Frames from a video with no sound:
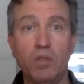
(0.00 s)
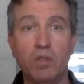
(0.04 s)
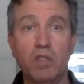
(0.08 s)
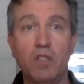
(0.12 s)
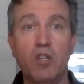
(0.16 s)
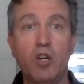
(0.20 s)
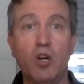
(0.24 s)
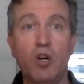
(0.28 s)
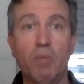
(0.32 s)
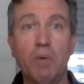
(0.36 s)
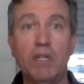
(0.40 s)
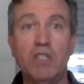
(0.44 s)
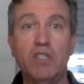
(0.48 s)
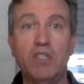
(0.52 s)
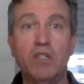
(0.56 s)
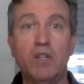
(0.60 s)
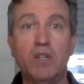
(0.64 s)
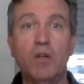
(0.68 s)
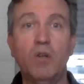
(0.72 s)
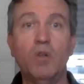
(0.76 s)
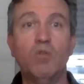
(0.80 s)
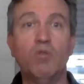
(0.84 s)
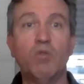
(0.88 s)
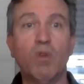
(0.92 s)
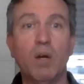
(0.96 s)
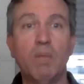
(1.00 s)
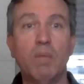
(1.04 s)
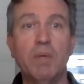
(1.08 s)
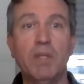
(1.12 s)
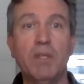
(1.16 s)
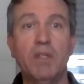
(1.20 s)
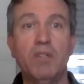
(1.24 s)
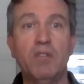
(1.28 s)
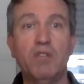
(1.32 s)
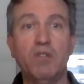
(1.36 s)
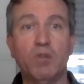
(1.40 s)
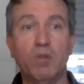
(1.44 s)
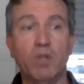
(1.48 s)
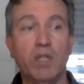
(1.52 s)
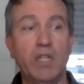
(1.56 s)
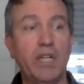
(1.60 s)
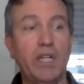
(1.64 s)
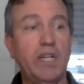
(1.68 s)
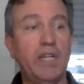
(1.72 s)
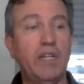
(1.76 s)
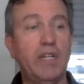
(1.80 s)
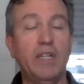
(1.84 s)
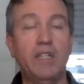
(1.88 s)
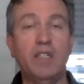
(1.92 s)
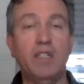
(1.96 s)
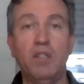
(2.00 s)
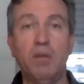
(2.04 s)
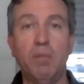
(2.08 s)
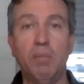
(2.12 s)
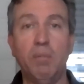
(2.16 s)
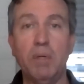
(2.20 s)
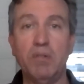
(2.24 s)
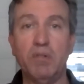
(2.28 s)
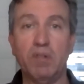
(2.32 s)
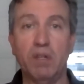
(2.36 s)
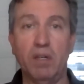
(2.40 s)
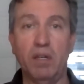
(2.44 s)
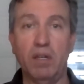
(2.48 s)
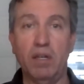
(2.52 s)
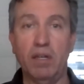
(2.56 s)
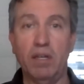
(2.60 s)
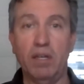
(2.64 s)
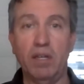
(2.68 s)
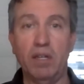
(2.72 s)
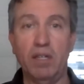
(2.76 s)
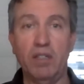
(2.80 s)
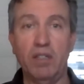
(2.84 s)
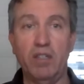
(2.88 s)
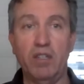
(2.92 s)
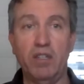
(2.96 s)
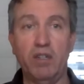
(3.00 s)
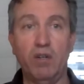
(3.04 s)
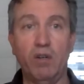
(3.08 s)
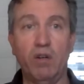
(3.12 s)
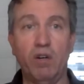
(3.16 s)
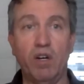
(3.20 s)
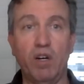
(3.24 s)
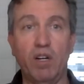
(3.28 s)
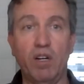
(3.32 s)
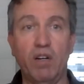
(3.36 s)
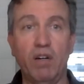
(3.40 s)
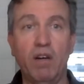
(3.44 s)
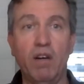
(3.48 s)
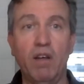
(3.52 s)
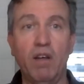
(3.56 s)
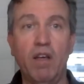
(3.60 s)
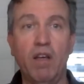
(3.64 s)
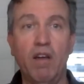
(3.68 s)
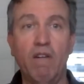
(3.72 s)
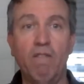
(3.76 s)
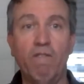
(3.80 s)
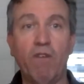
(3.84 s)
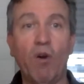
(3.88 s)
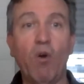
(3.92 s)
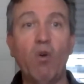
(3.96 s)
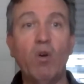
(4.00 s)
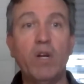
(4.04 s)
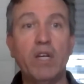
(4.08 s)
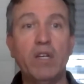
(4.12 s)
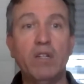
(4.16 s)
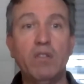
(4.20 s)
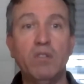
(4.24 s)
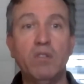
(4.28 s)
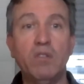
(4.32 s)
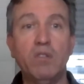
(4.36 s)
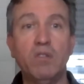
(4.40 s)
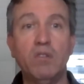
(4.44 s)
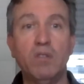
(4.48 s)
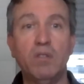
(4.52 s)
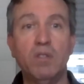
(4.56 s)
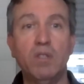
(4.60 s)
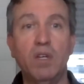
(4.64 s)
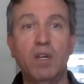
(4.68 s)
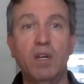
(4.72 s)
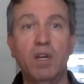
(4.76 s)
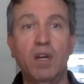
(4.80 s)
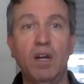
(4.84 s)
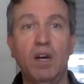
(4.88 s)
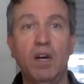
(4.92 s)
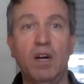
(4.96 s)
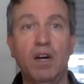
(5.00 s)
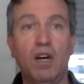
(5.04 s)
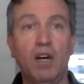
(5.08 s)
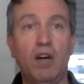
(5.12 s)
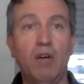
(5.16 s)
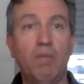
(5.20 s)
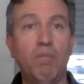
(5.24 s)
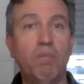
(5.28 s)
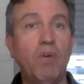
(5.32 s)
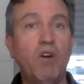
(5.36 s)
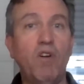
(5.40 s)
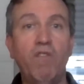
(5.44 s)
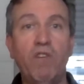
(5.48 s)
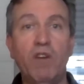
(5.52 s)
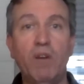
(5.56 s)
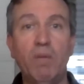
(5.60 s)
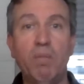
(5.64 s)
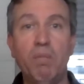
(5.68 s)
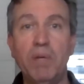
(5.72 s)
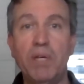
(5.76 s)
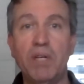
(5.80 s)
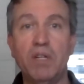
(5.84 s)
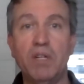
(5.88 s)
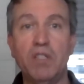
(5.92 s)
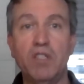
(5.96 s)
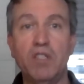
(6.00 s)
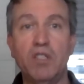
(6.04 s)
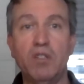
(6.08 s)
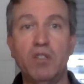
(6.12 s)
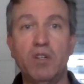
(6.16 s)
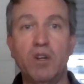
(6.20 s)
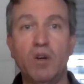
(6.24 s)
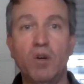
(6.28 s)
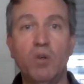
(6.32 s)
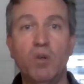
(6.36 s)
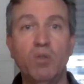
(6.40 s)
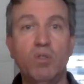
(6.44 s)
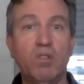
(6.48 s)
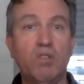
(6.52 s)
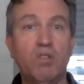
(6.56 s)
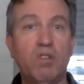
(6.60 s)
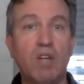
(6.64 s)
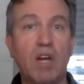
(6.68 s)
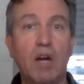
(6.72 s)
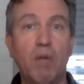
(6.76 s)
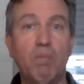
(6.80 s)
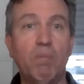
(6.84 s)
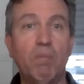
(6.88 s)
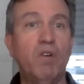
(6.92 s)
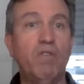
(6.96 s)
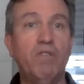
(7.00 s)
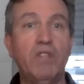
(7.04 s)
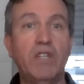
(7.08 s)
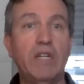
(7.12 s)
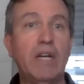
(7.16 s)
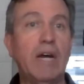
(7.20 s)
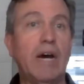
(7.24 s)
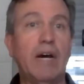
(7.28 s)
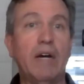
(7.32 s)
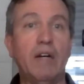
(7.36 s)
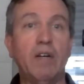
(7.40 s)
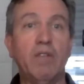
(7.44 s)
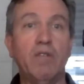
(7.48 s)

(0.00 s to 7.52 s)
You know about your nose rubbing the screen, and you're missing in your focus moving because your nose has now moved it.